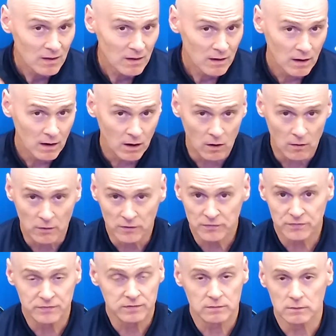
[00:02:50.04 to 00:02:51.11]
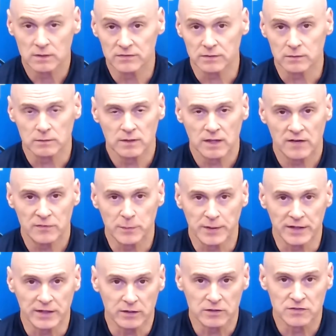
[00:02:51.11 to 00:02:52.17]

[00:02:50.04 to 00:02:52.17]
Oh, listen, everybody here